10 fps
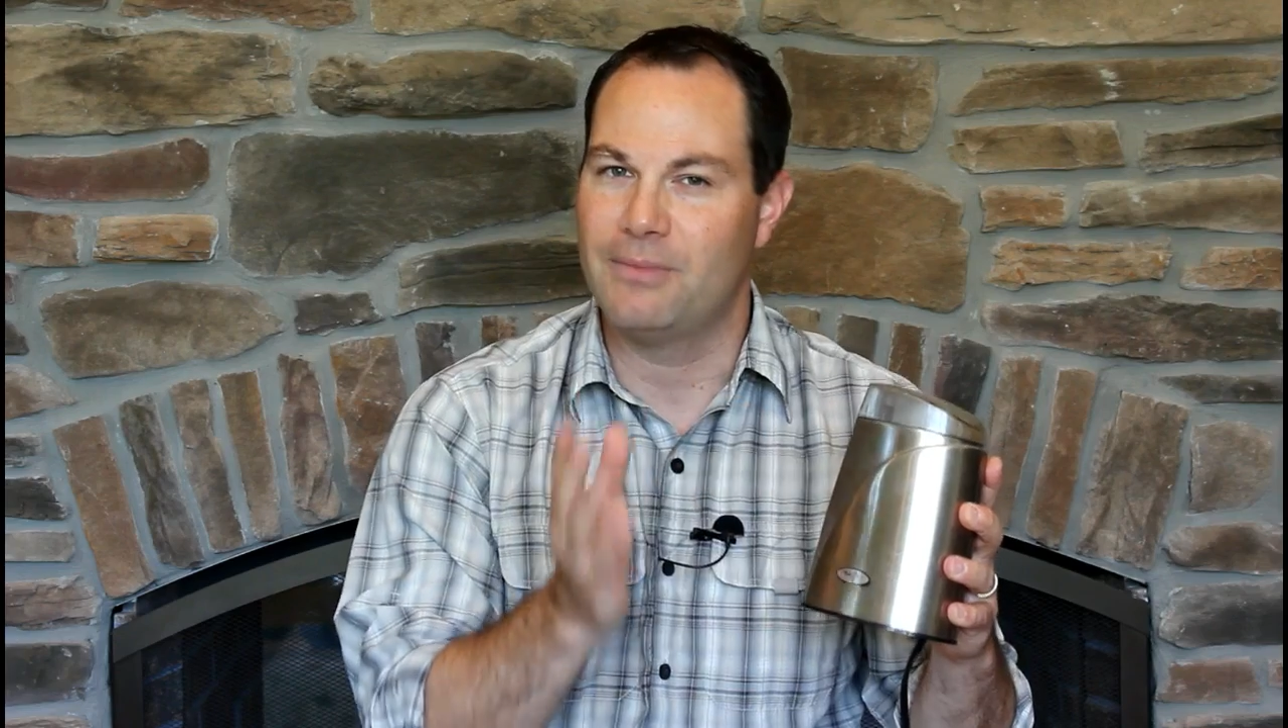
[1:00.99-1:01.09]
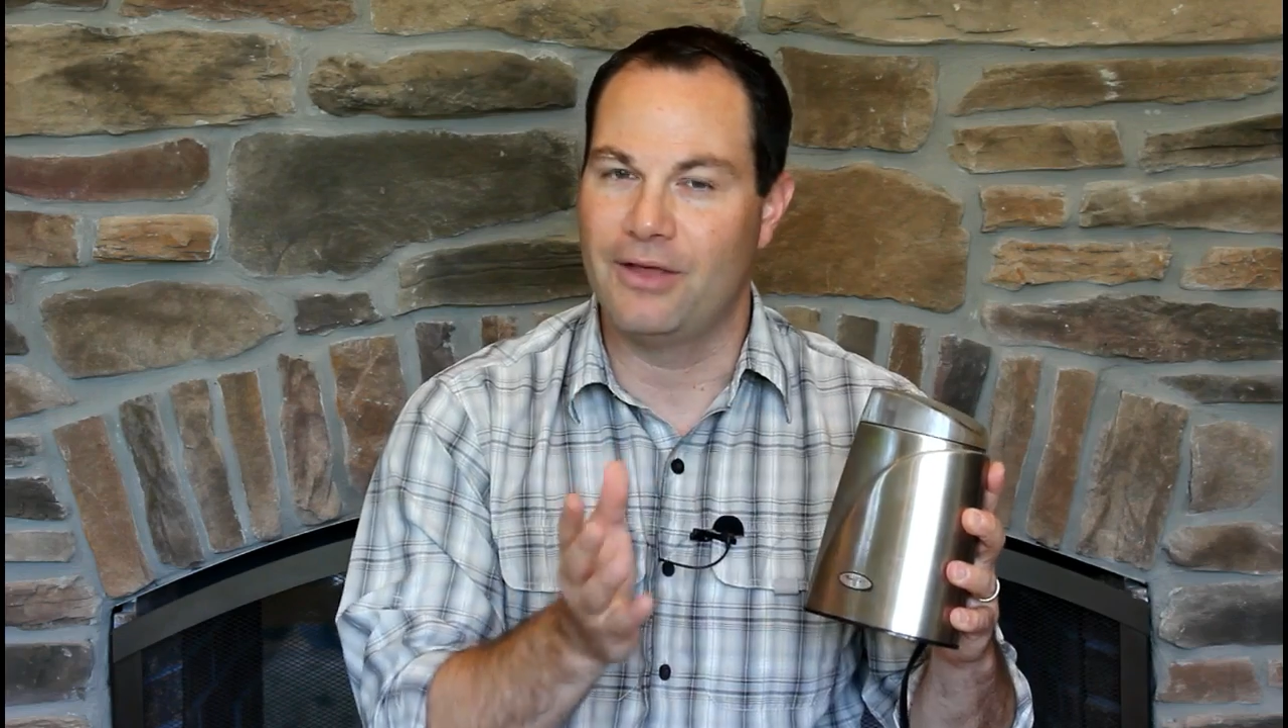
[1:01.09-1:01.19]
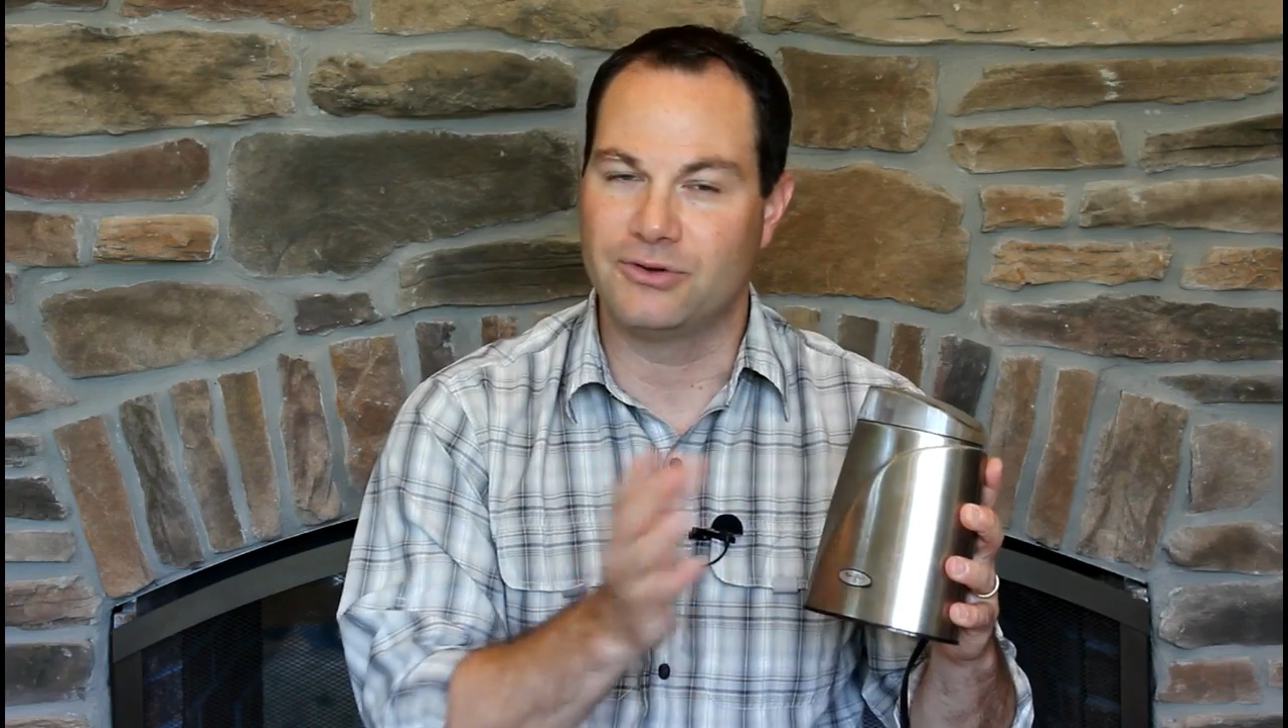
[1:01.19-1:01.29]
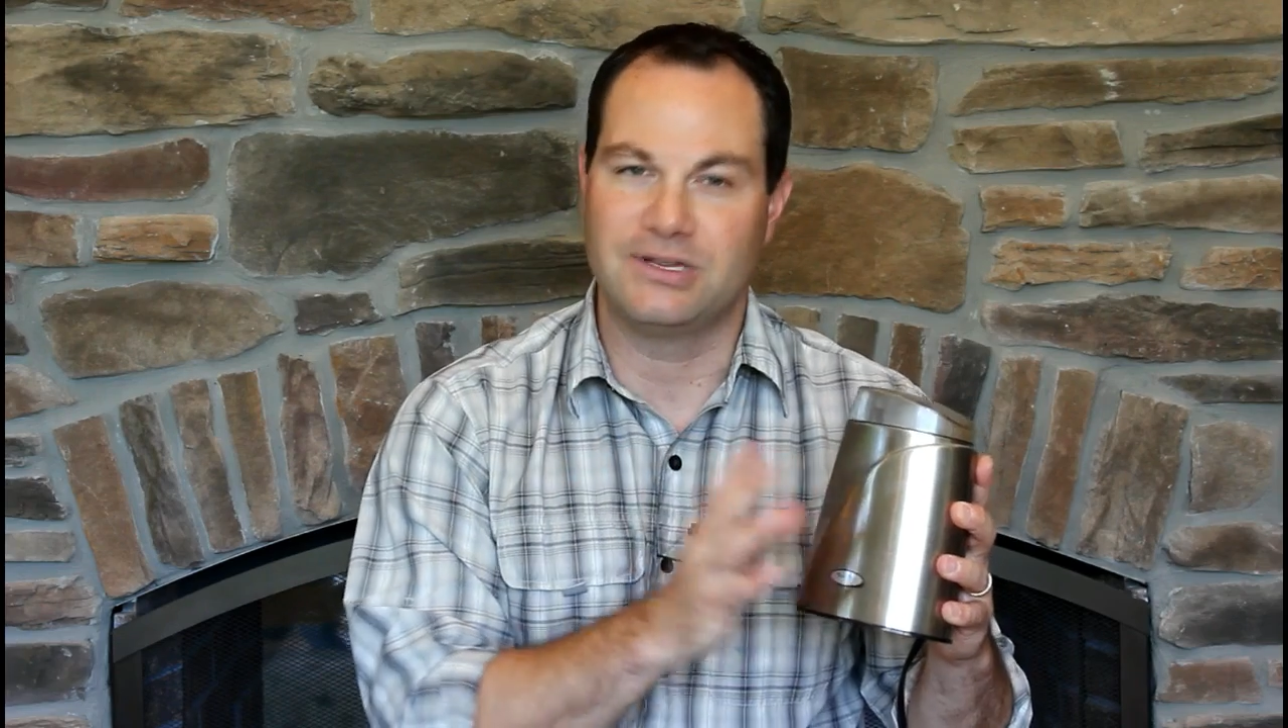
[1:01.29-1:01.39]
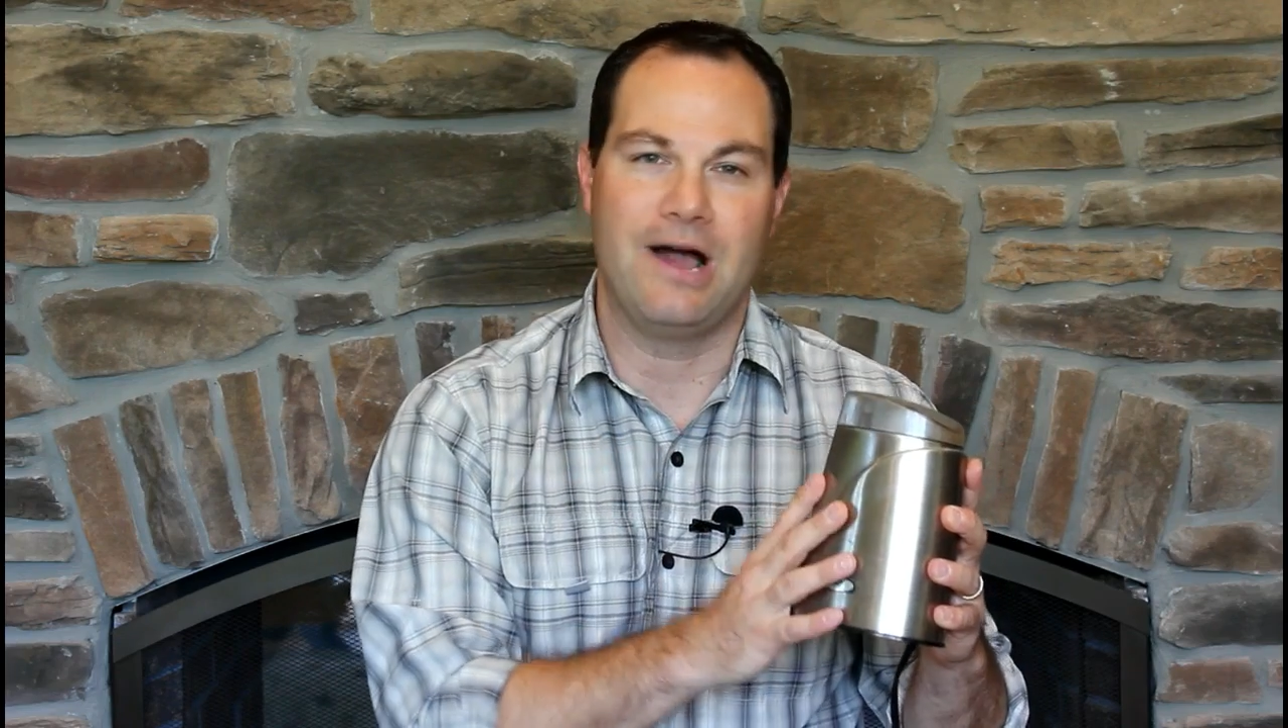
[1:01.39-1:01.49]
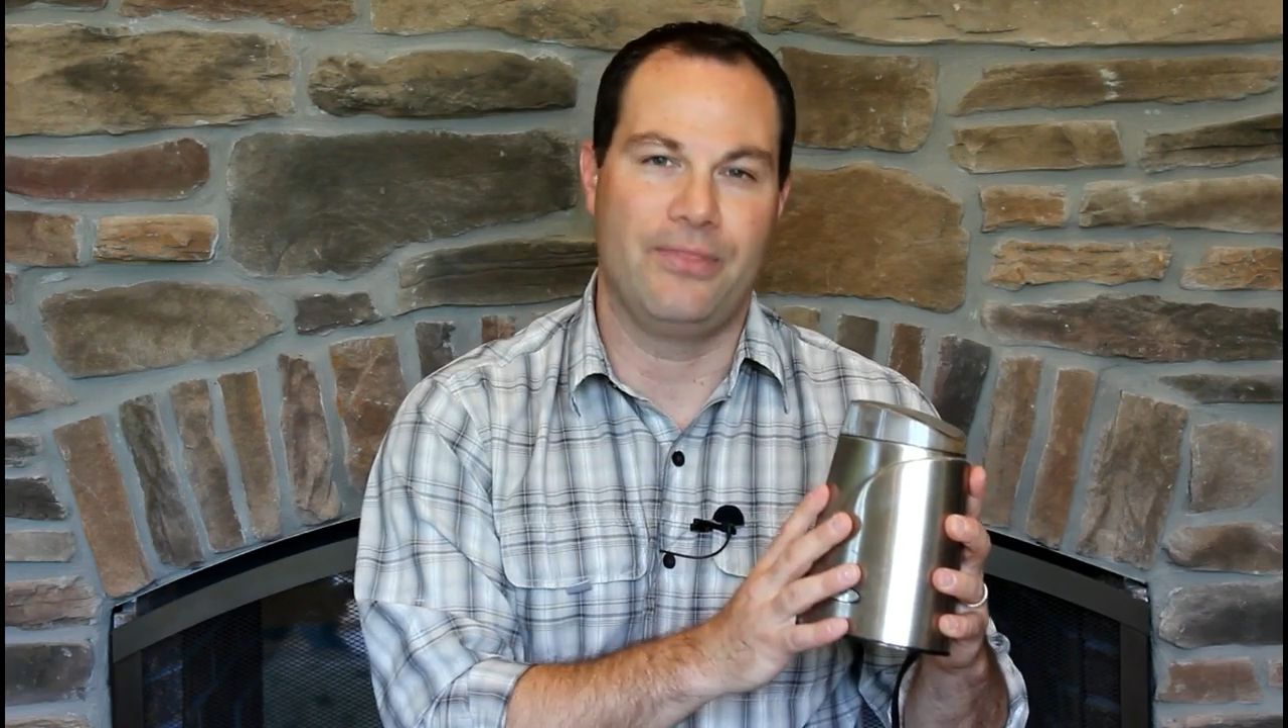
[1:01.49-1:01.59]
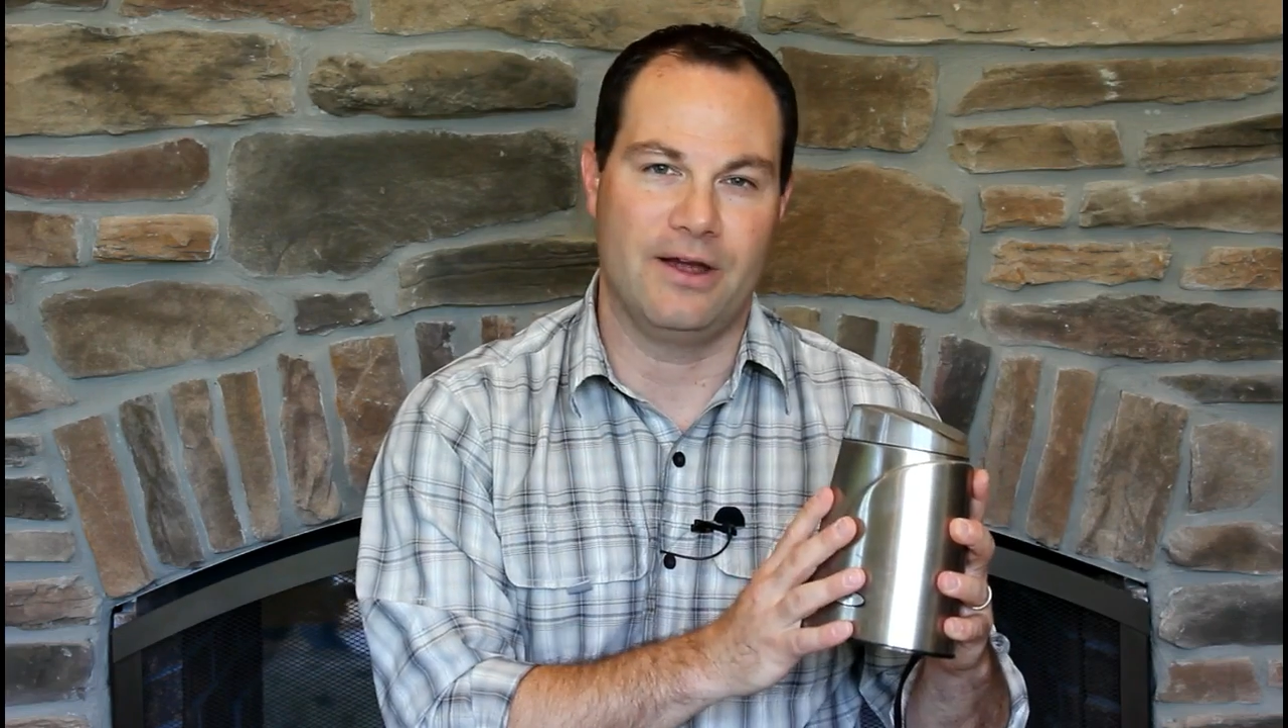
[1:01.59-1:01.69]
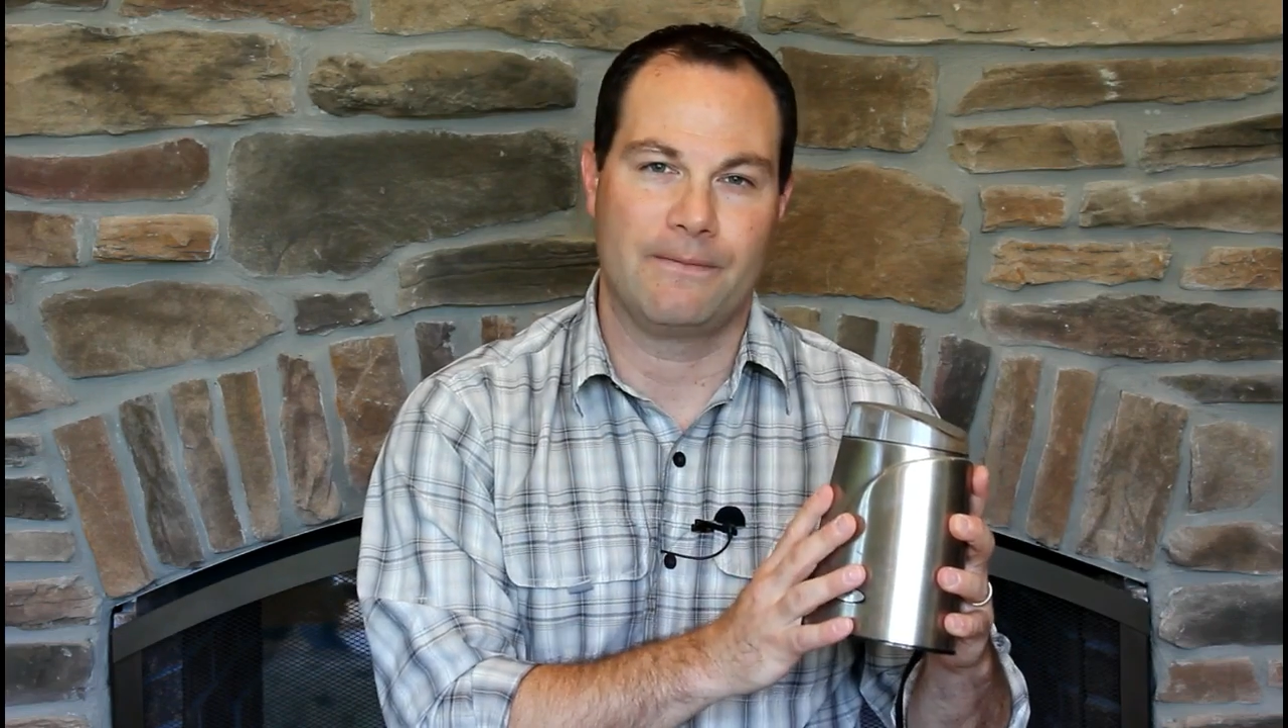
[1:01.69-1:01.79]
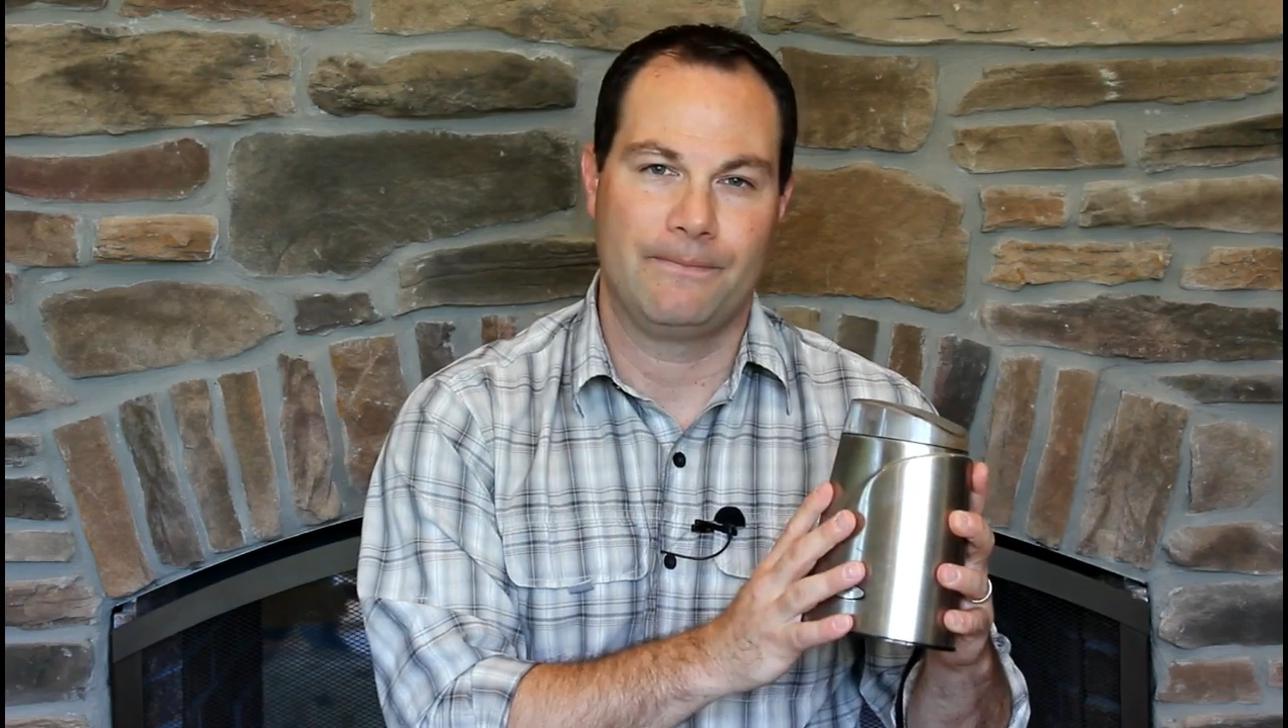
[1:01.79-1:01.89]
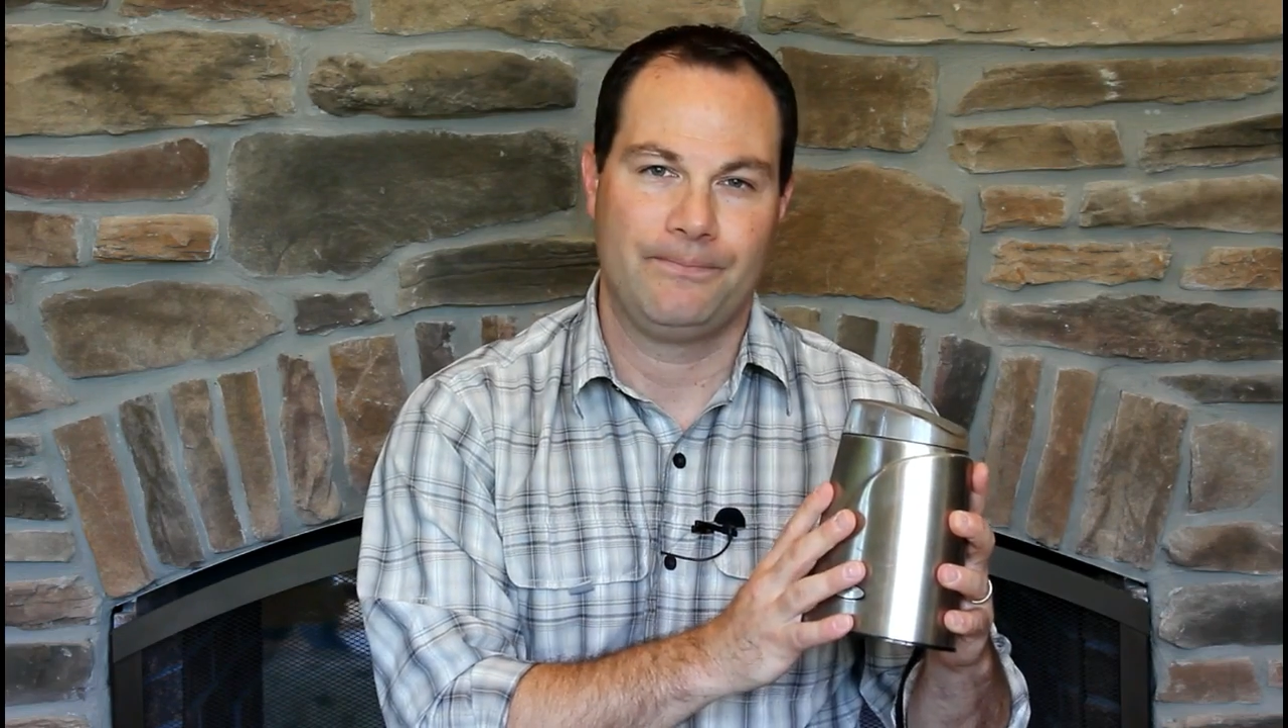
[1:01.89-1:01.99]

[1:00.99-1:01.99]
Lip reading: others out there.